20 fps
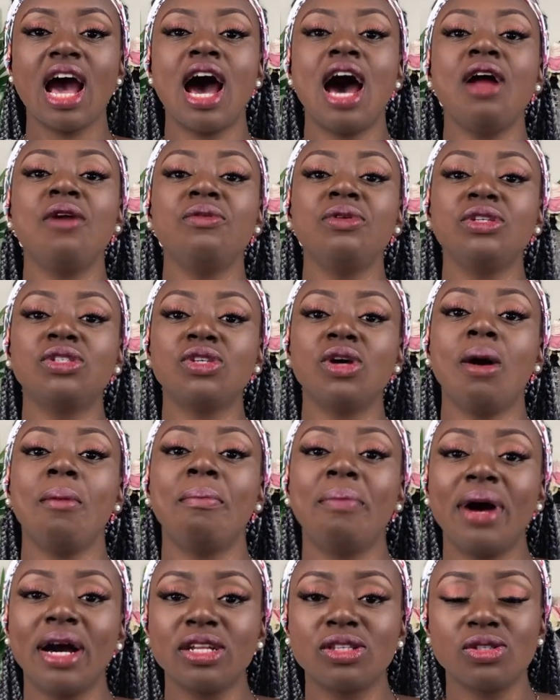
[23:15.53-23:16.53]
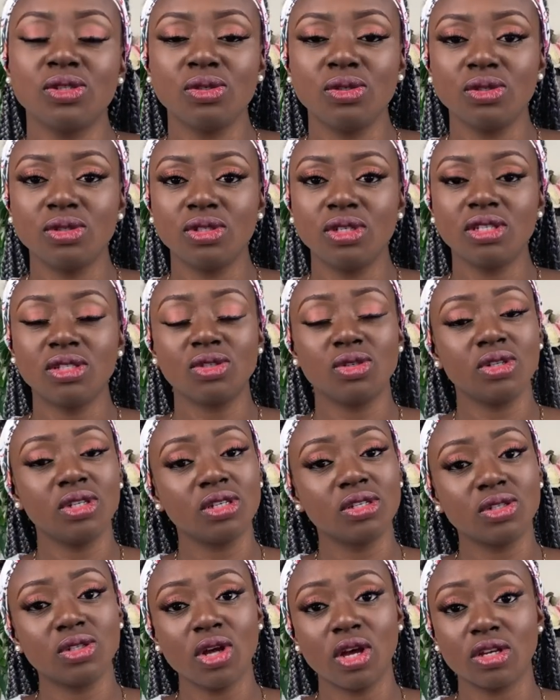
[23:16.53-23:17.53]
and return back to the
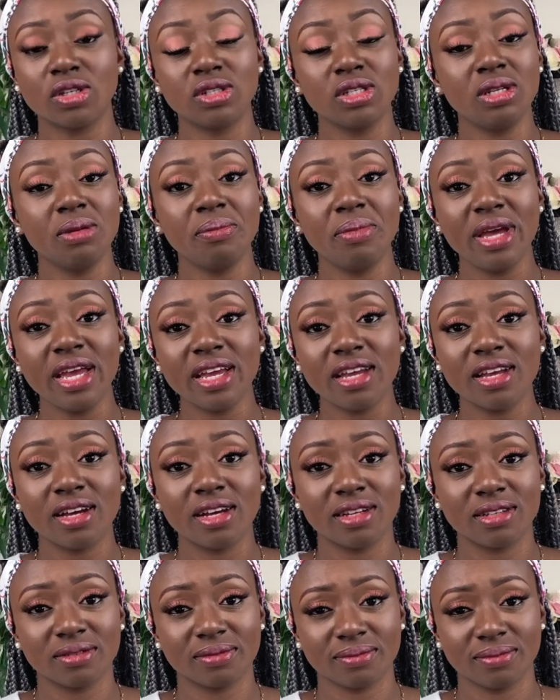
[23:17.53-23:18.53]
source, to the maker.